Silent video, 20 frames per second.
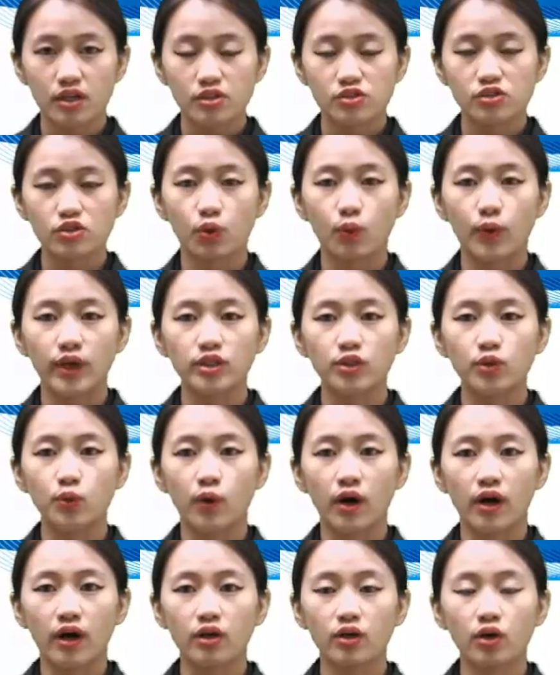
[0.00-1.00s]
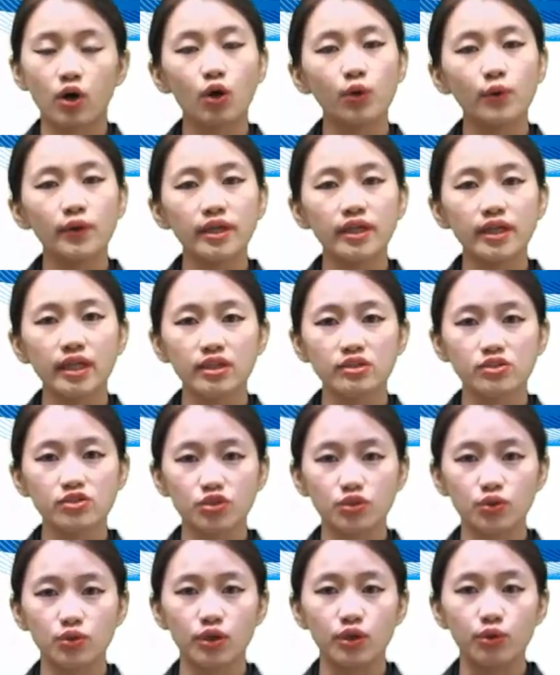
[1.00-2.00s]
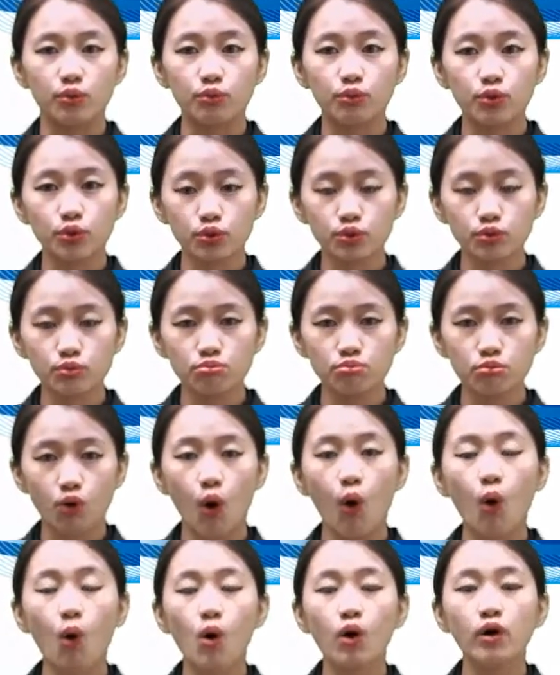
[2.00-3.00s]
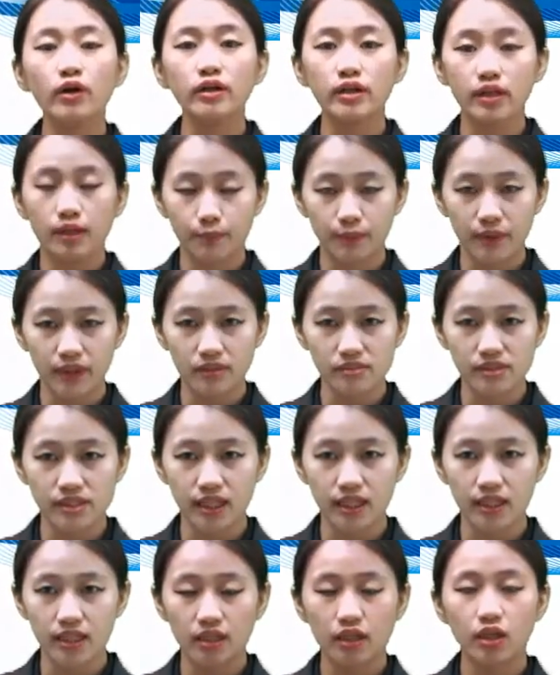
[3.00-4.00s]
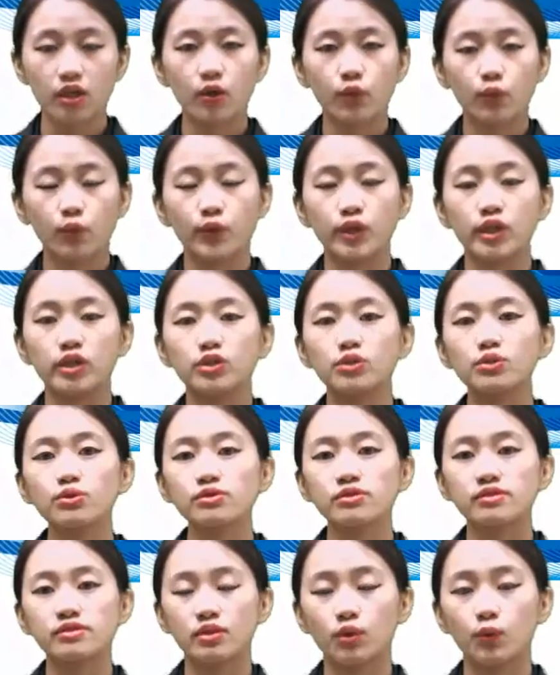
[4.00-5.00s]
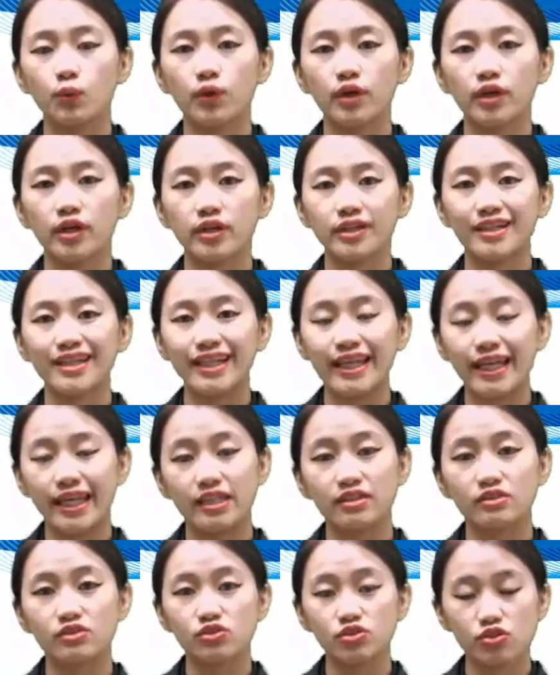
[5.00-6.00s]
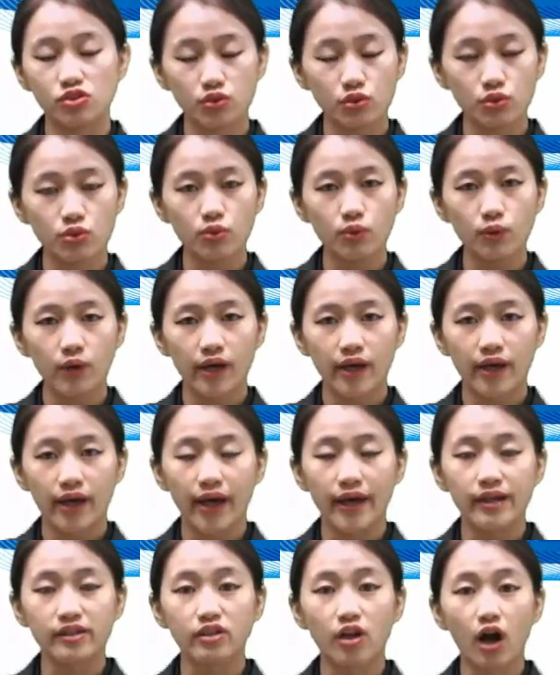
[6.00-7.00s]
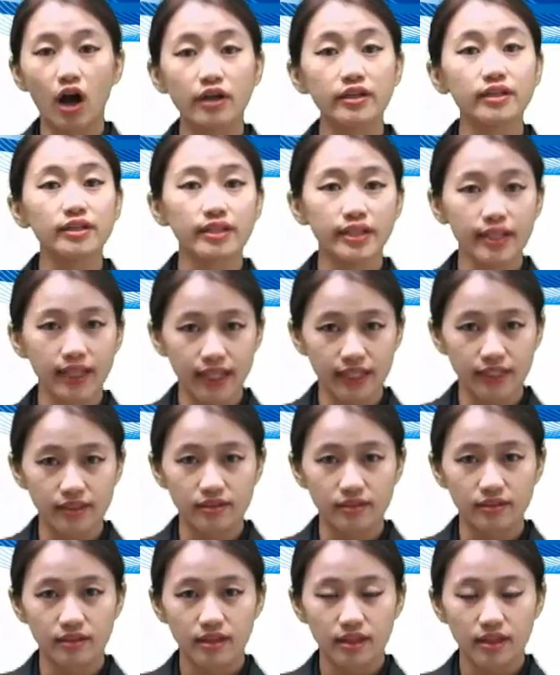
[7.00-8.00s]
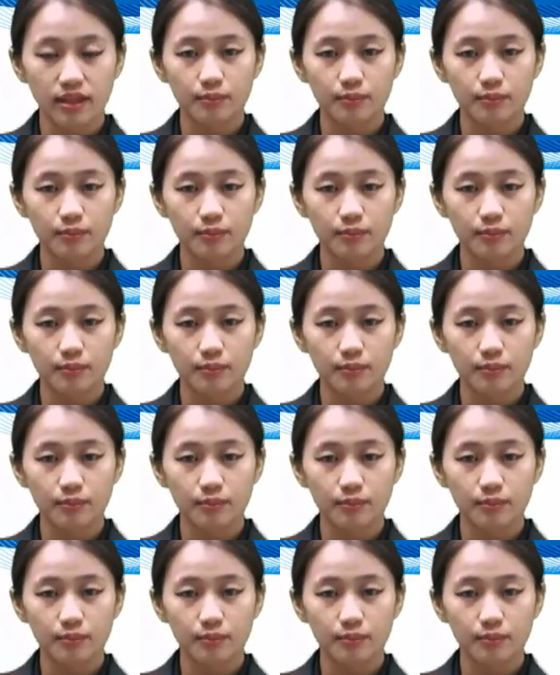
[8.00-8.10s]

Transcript: So when you are going into a room or a building, we use the word into and not in,